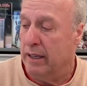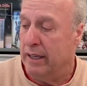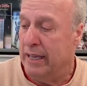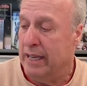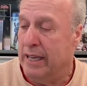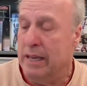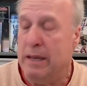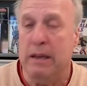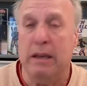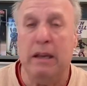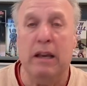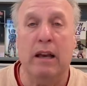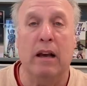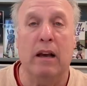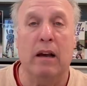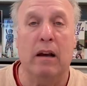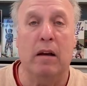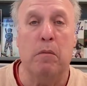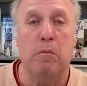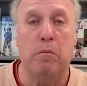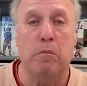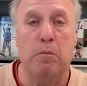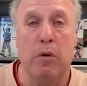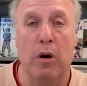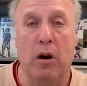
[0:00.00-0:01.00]

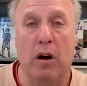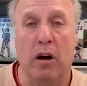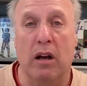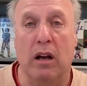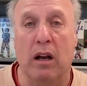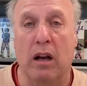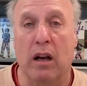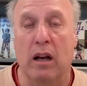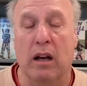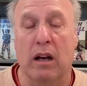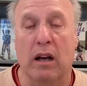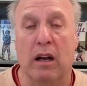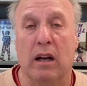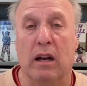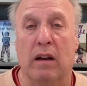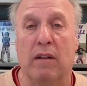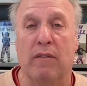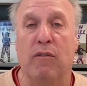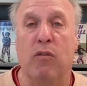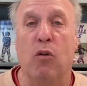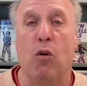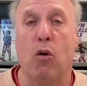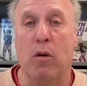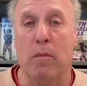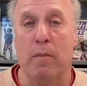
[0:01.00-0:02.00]
ebook
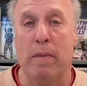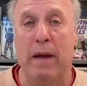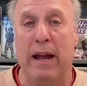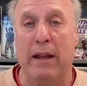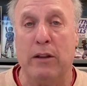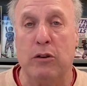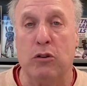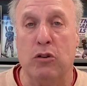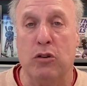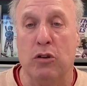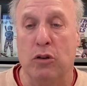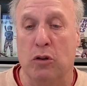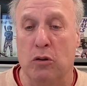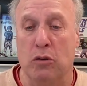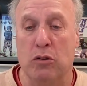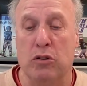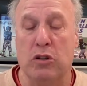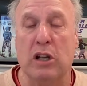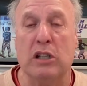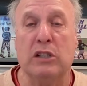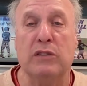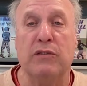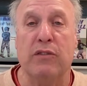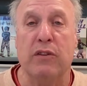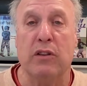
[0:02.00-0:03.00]
format too,
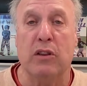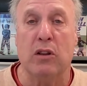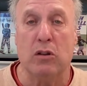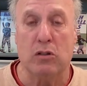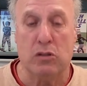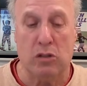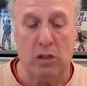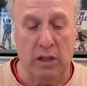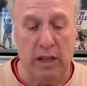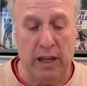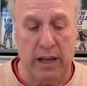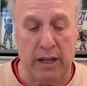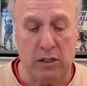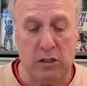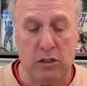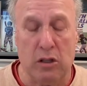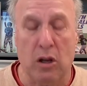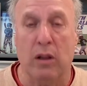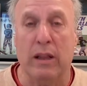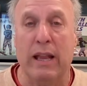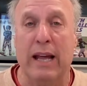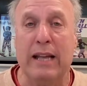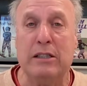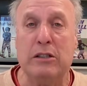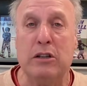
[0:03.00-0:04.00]
just for those links.
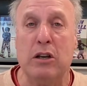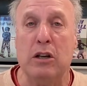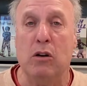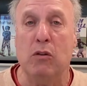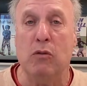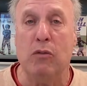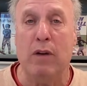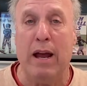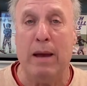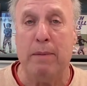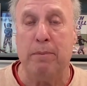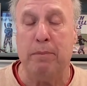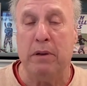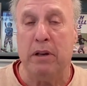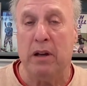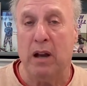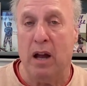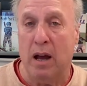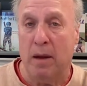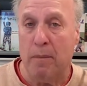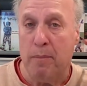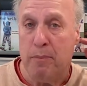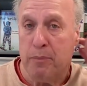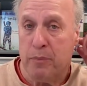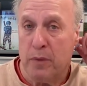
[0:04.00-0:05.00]
So that's going to wrap it
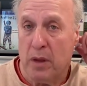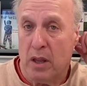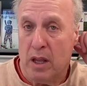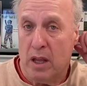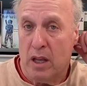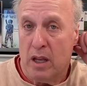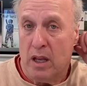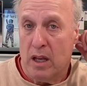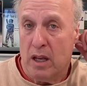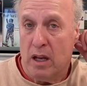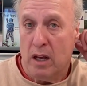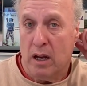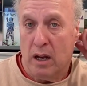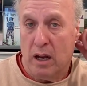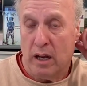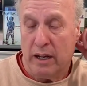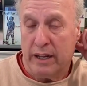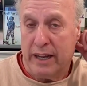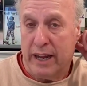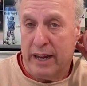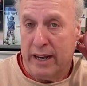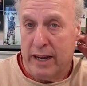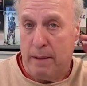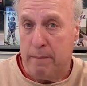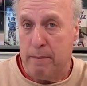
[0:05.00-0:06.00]
up.
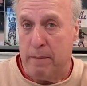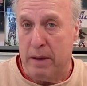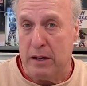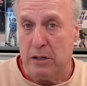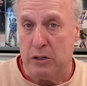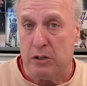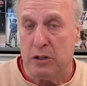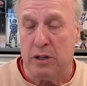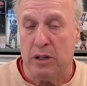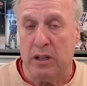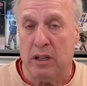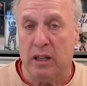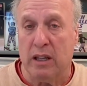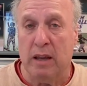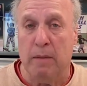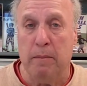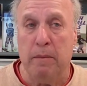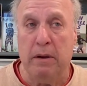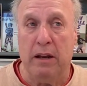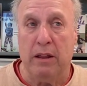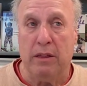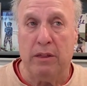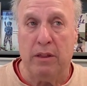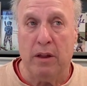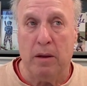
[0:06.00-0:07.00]
Again, I mentioned, give
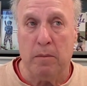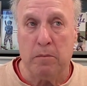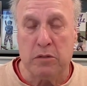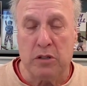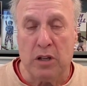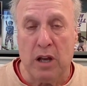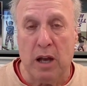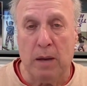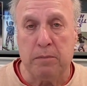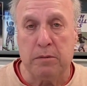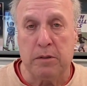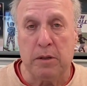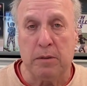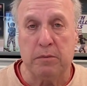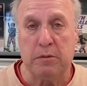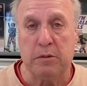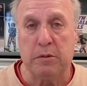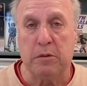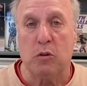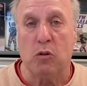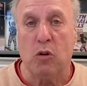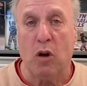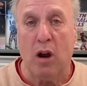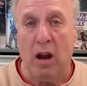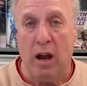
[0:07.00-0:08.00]
me the thumbs up,
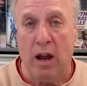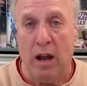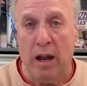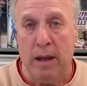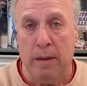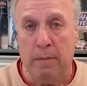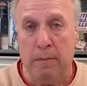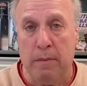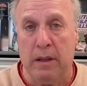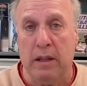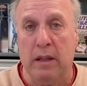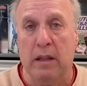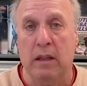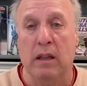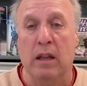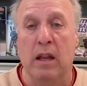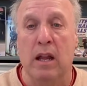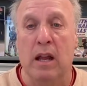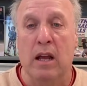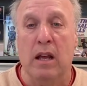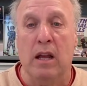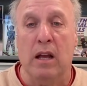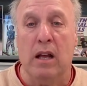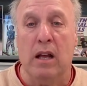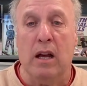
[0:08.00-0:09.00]
subscribe, and
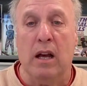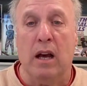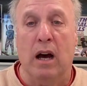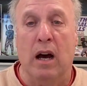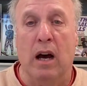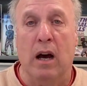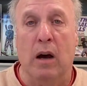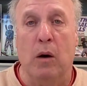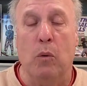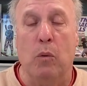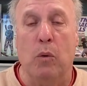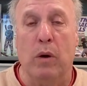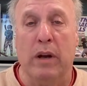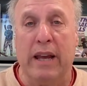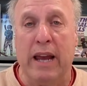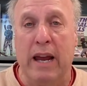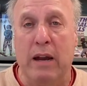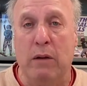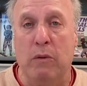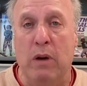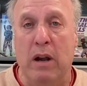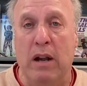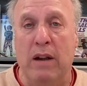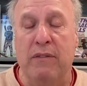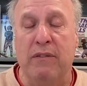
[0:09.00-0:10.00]
we're
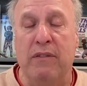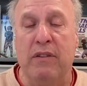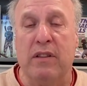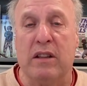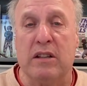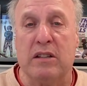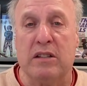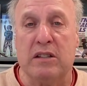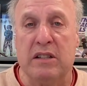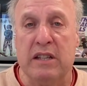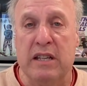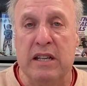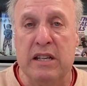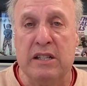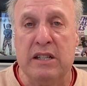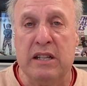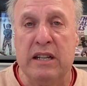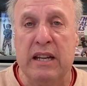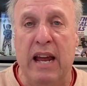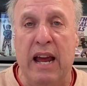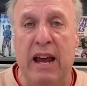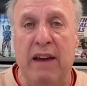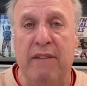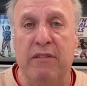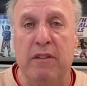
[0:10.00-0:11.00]
getting ready for the season,
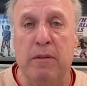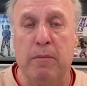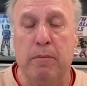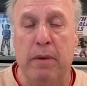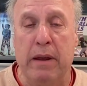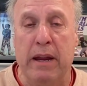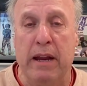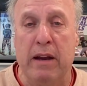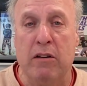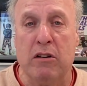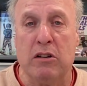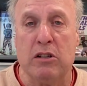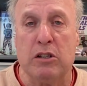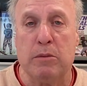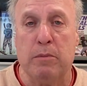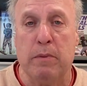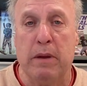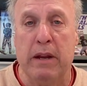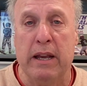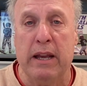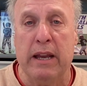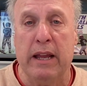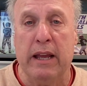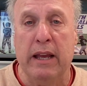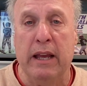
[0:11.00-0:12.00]
have the parents
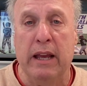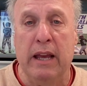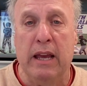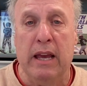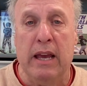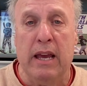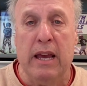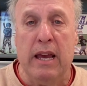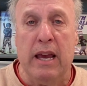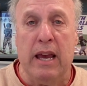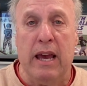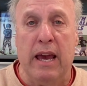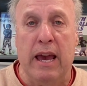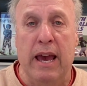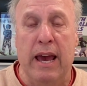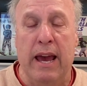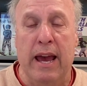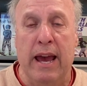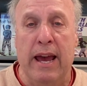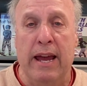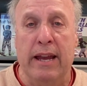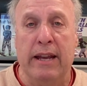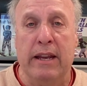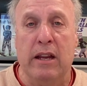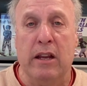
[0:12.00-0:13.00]
meeting.
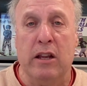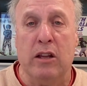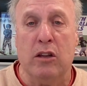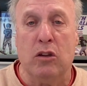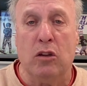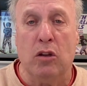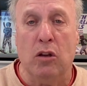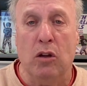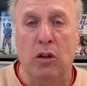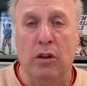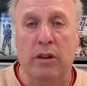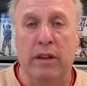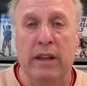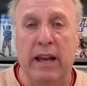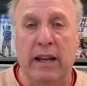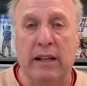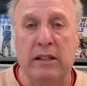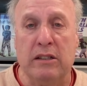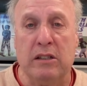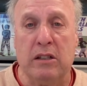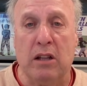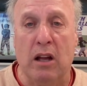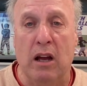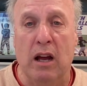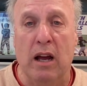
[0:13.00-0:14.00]
And until
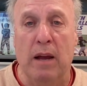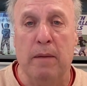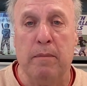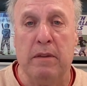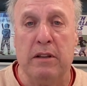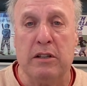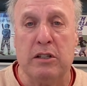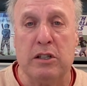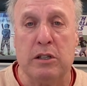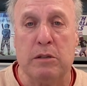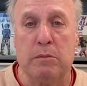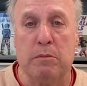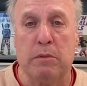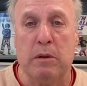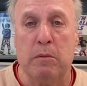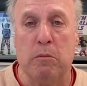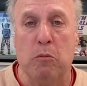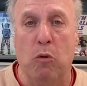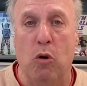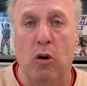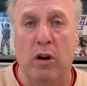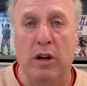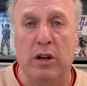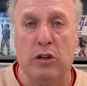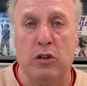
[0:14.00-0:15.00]
next time, this has been
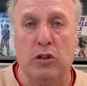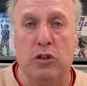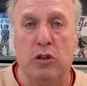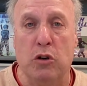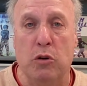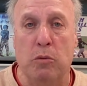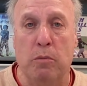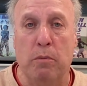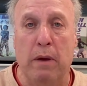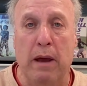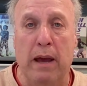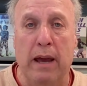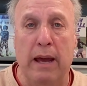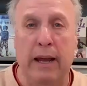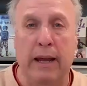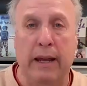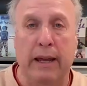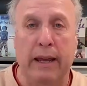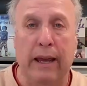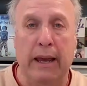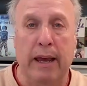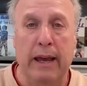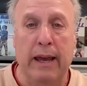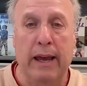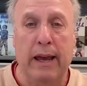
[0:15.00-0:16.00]
Marty Schupak,
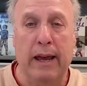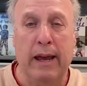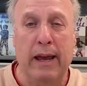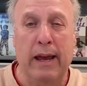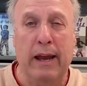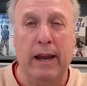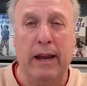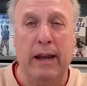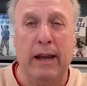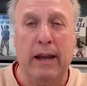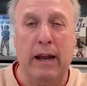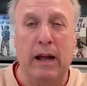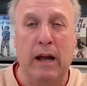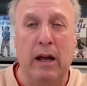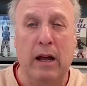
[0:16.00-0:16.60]
and